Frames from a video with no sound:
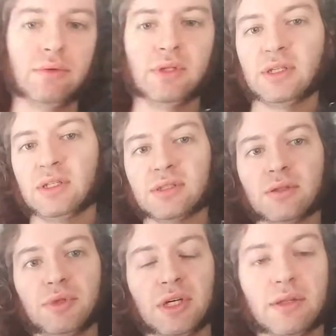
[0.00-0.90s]
than it needs to
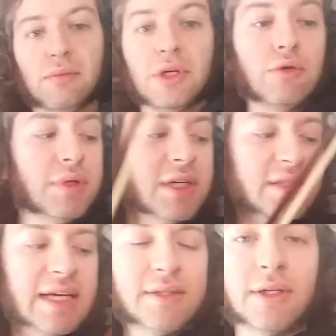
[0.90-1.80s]
be on the bow, because
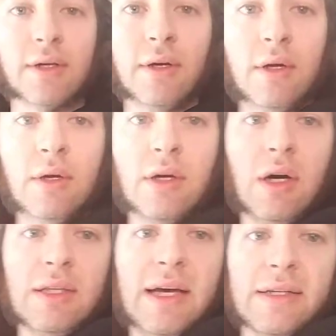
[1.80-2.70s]
that's your
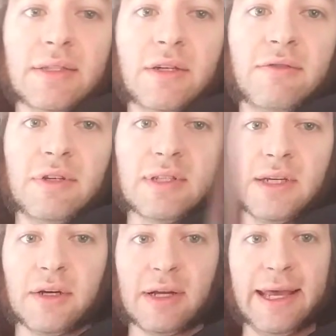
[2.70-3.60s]
contact surface,
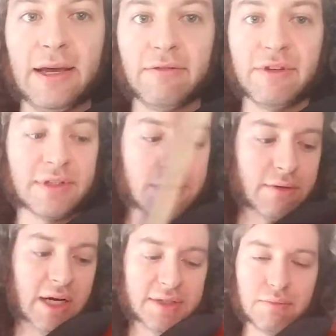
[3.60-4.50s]
like your canvas. The
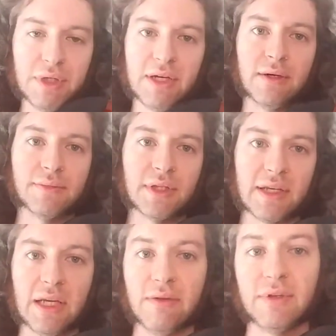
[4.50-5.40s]
rosin becomes the
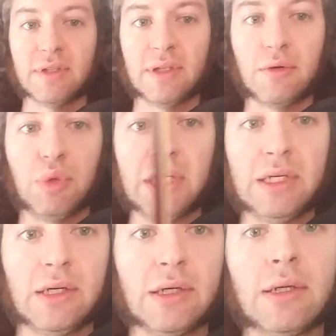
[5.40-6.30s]
canvas that you're
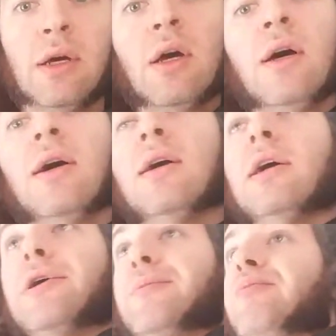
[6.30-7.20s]
playing on.
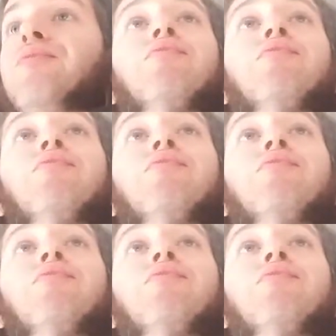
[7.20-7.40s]
Um,